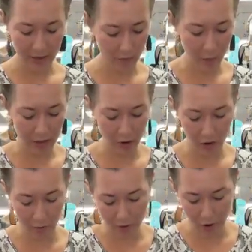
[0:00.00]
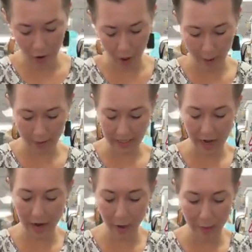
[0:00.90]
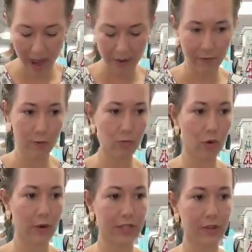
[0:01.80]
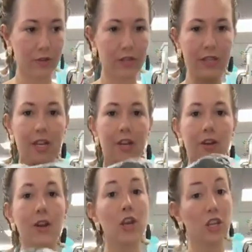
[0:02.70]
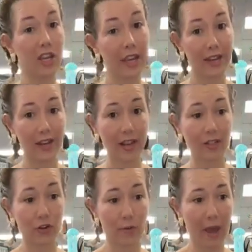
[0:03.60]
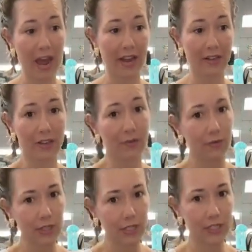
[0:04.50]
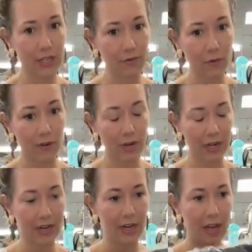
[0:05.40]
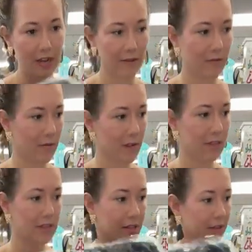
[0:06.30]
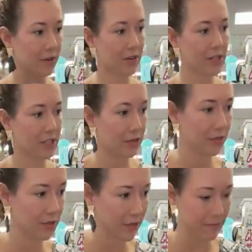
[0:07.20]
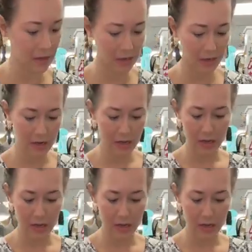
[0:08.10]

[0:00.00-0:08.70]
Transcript: and with the hobo style bag from Joy Susan here, you get an extra bag. So for $64.99, what, that's like 32 something? Yeah,